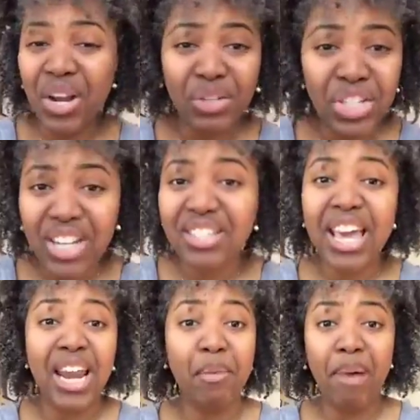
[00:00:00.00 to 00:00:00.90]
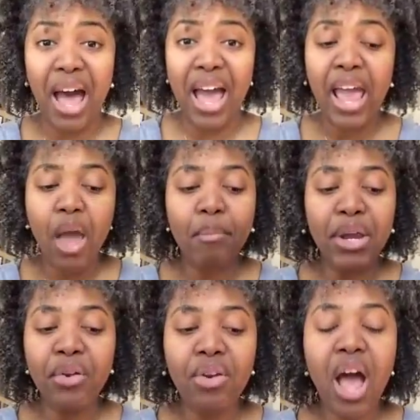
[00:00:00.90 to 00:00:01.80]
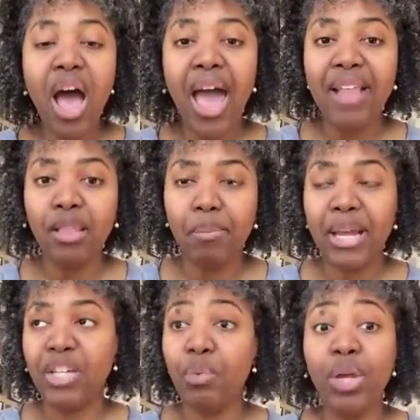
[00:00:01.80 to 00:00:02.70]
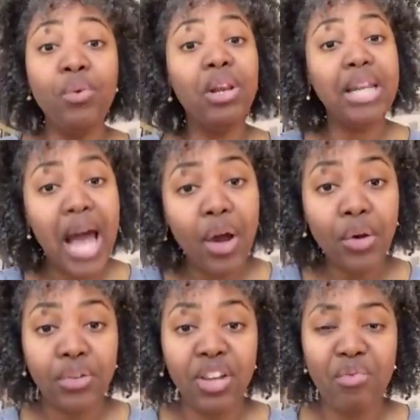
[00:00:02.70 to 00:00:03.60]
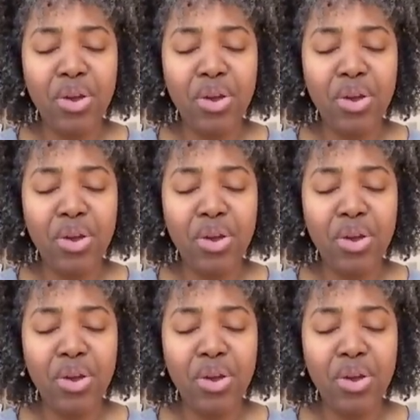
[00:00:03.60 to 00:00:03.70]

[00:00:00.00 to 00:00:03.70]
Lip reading: just getting by, but you're not at the place where you allow yourself,